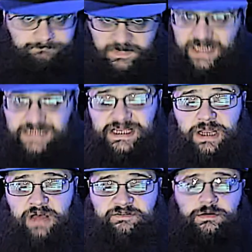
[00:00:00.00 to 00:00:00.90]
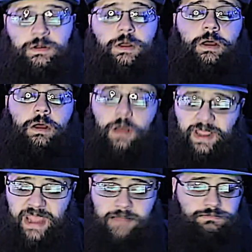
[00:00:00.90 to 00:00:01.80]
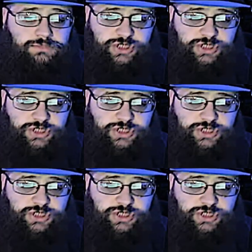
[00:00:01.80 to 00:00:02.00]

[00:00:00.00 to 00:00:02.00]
Easy enough. Again, do